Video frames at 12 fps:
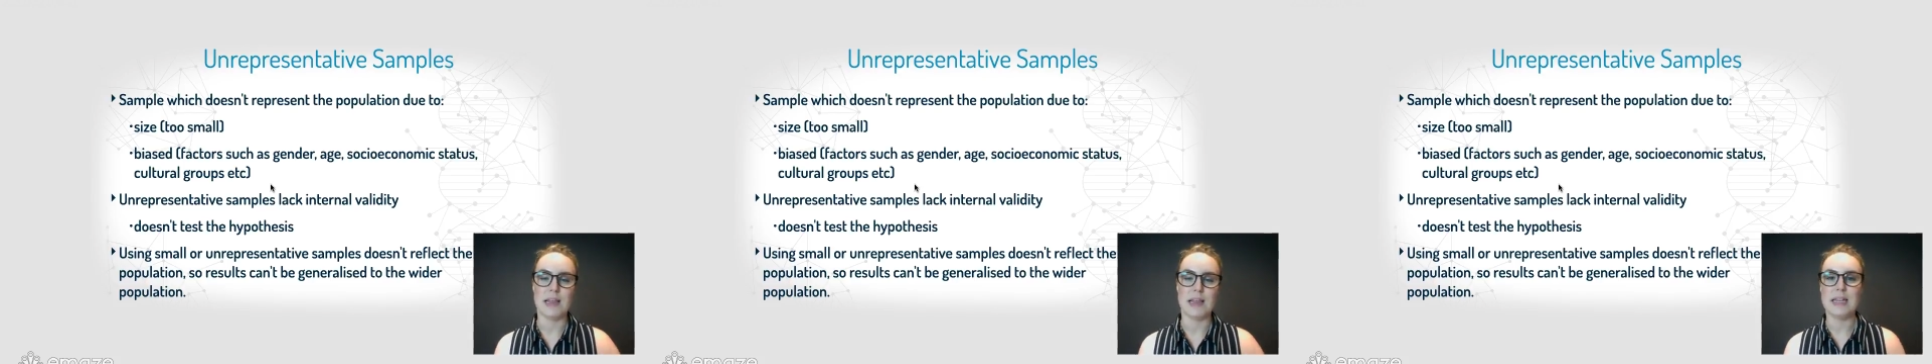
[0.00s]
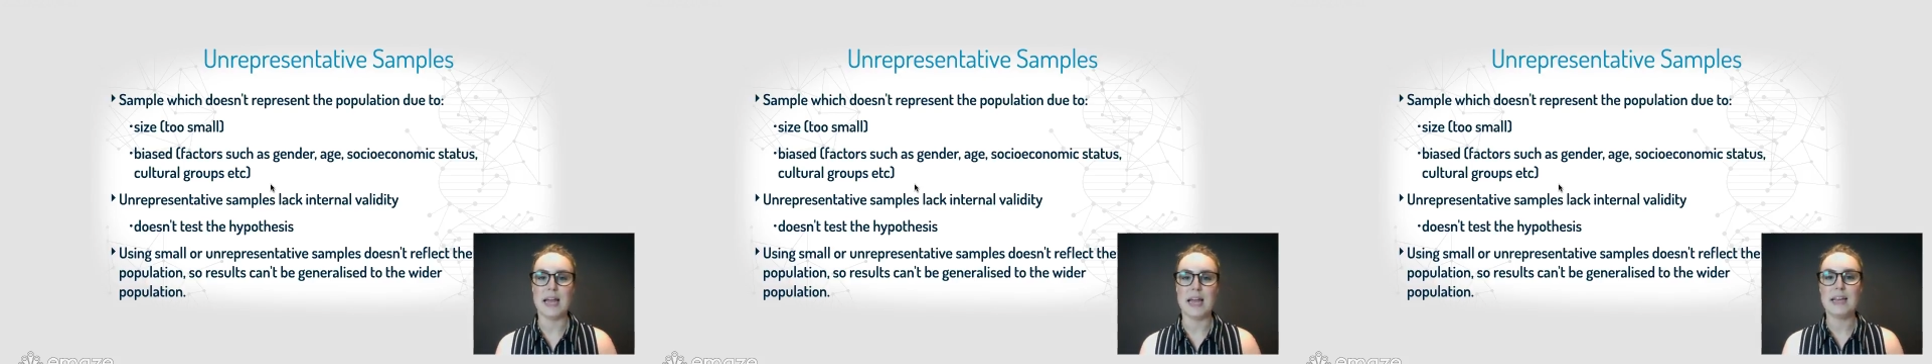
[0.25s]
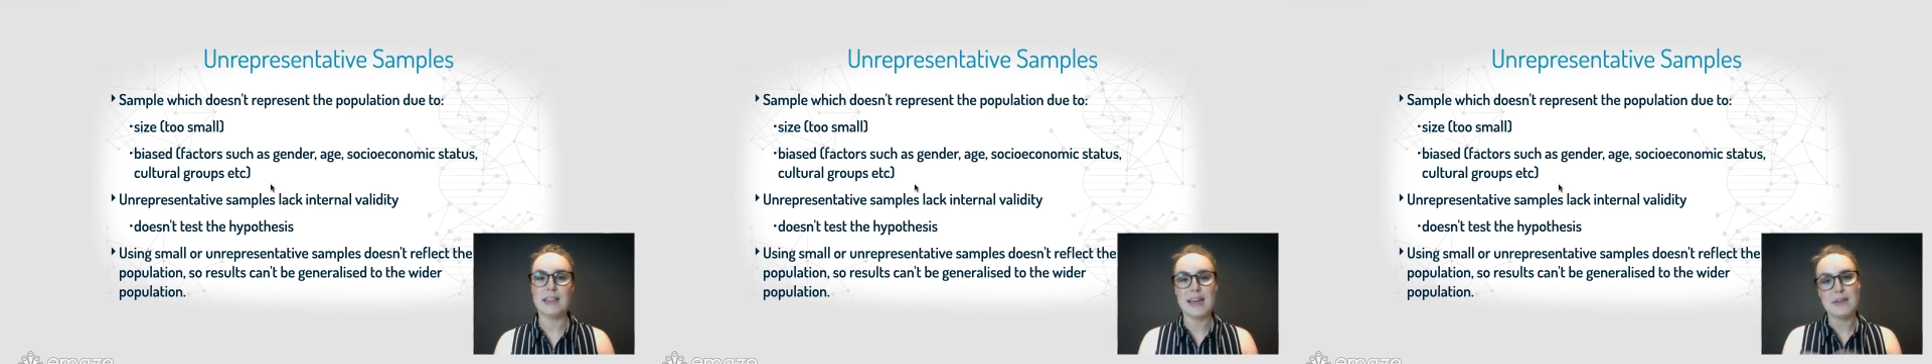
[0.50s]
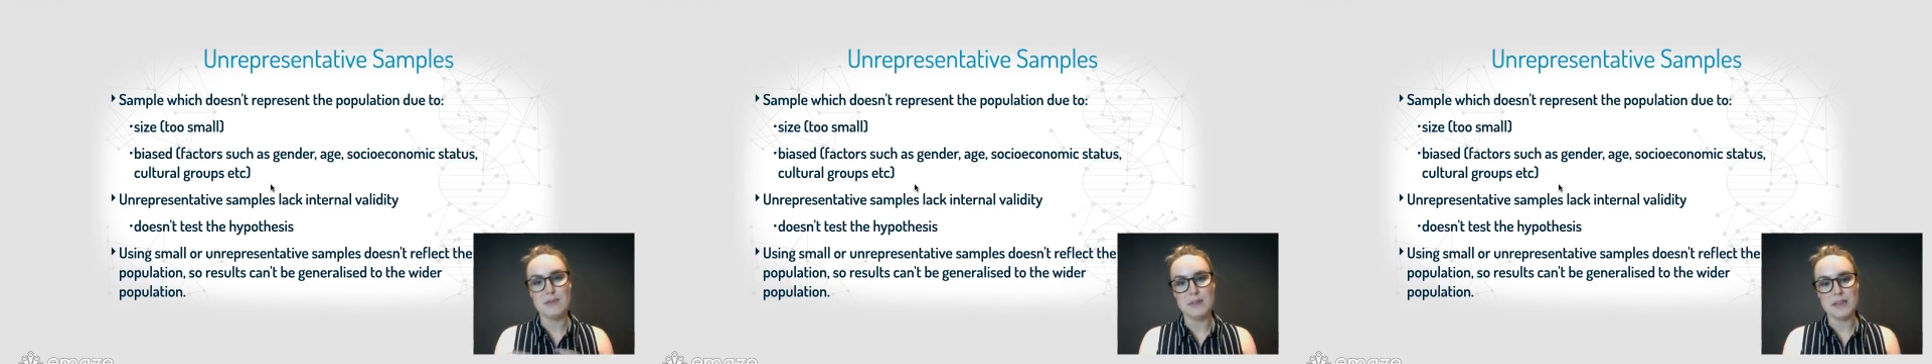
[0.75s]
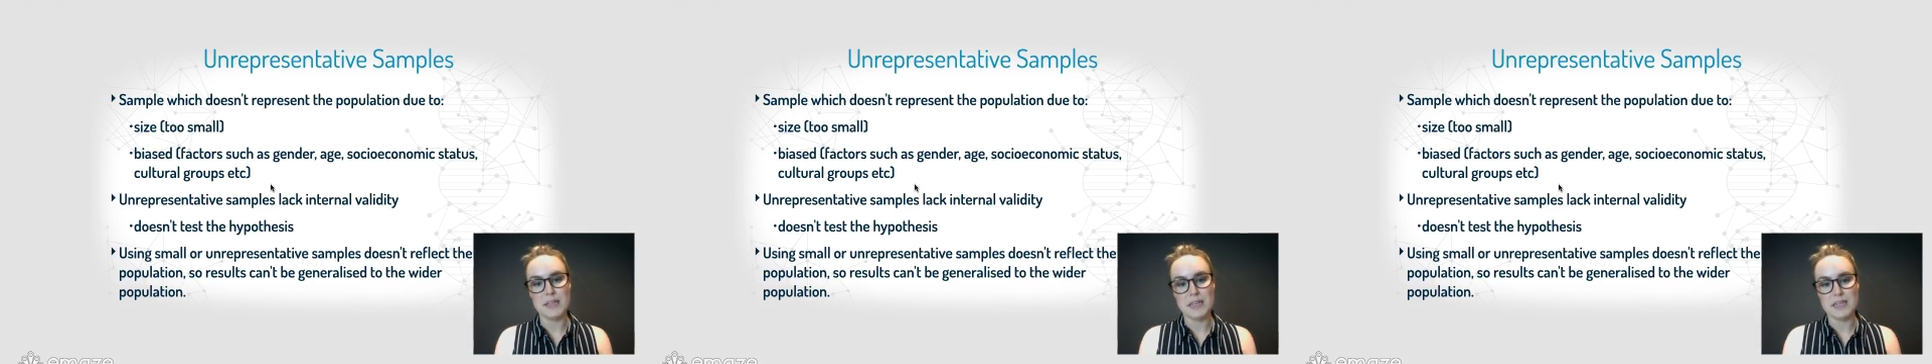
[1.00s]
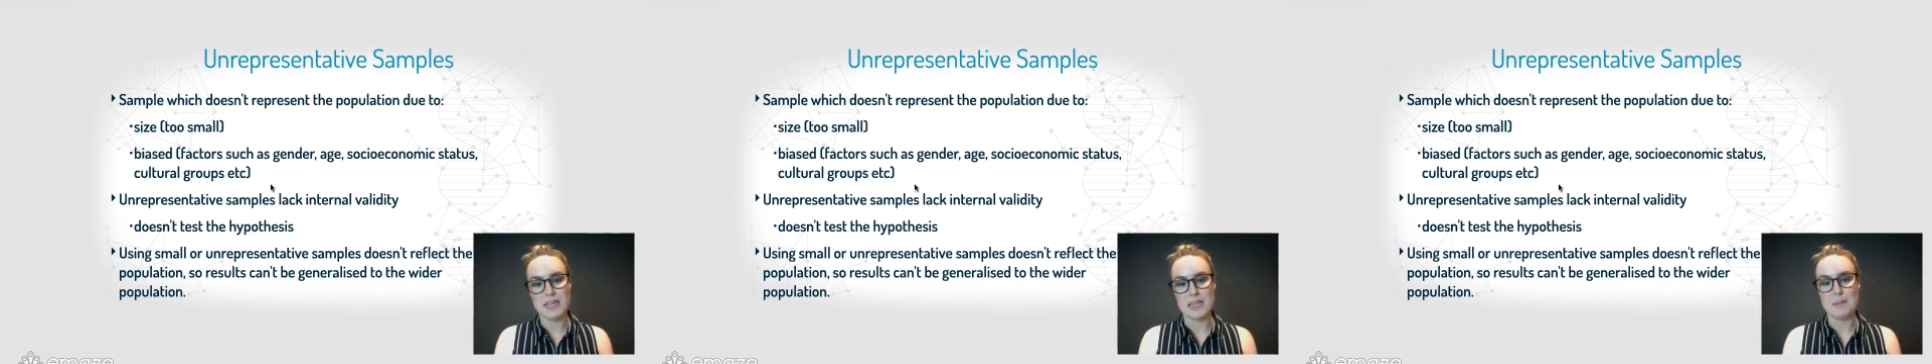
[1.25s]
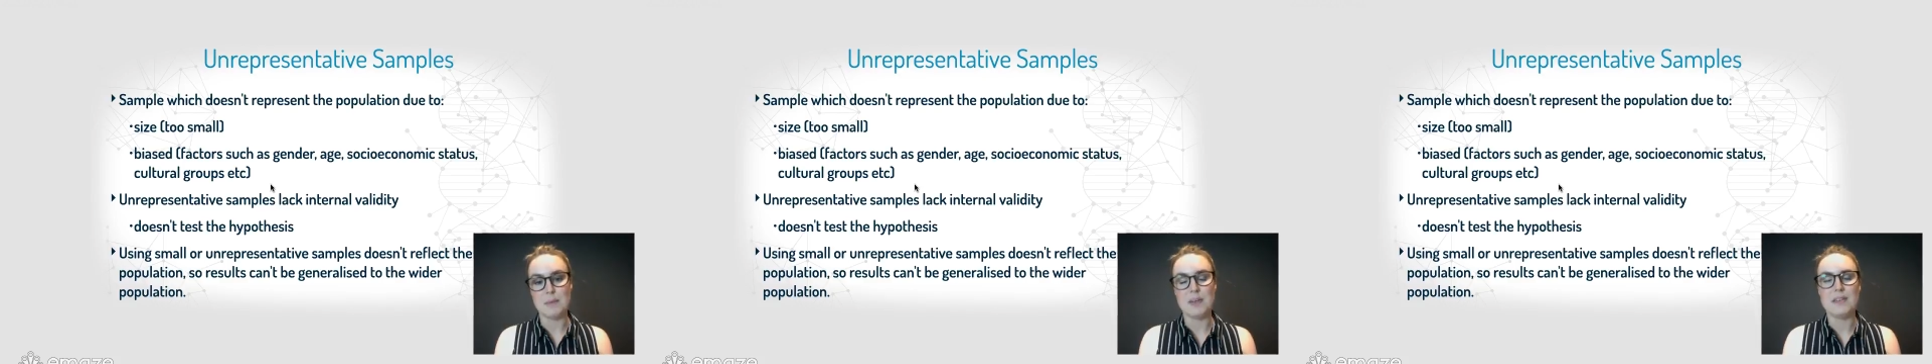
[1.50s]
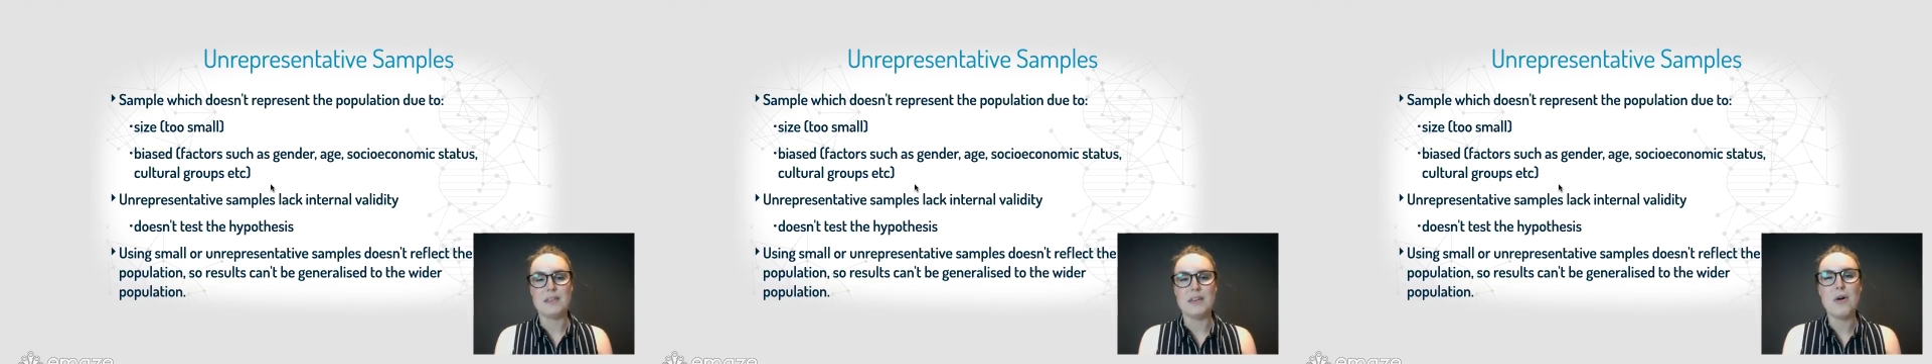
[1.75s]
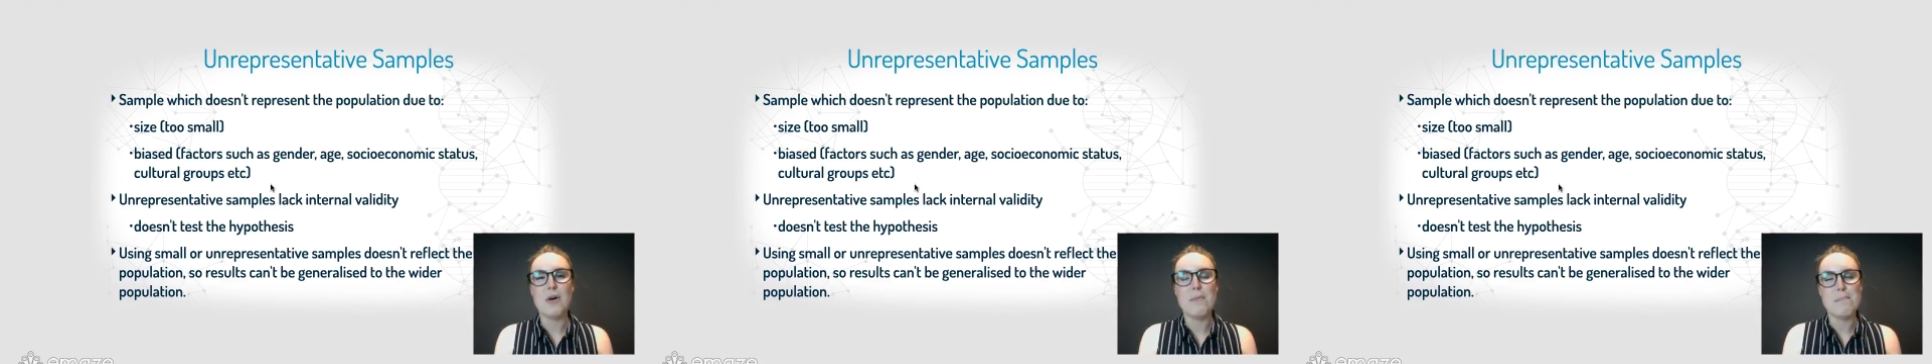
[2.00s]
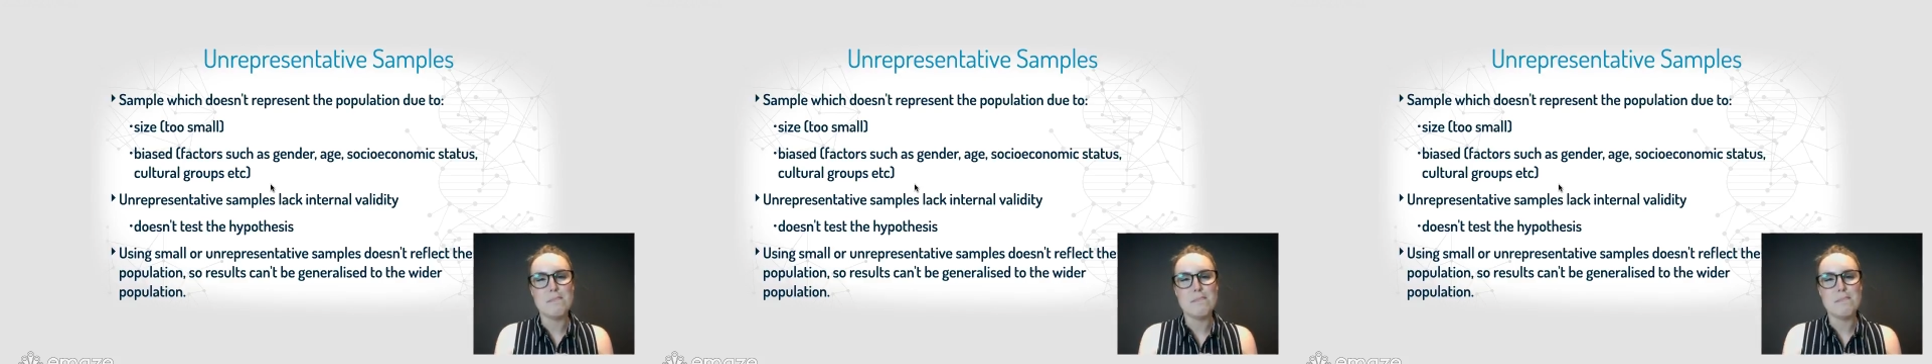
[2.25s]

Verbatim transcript: they lack that validity because they're not